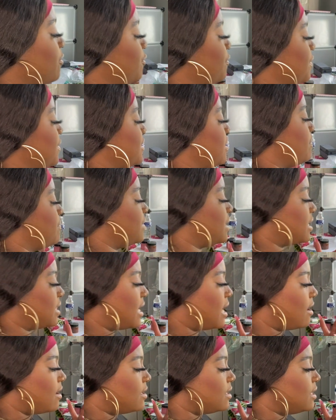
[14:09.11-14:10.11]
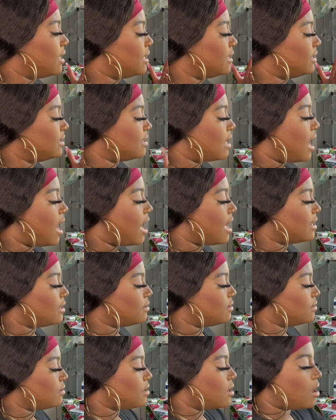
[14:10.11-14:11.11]
for something that is not
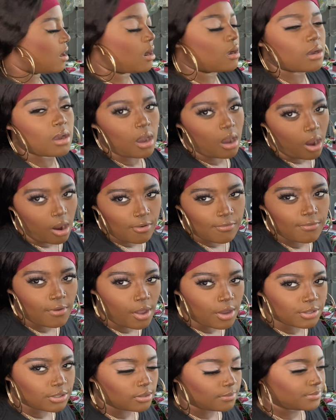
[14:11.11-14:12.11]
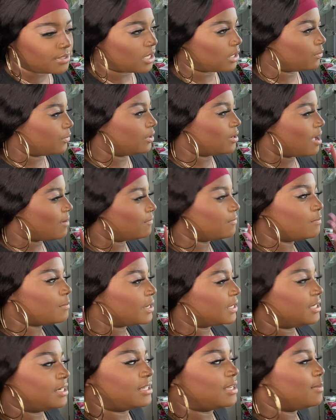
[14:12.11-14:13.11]
our fault. You know what I'm saying? We don't have
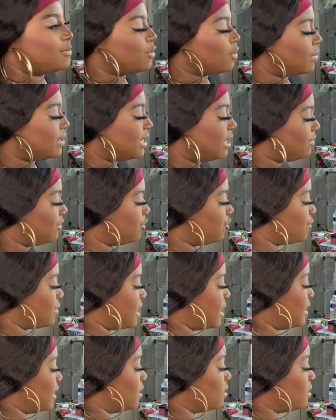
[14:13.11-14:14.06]
money to keep throwing down the drain.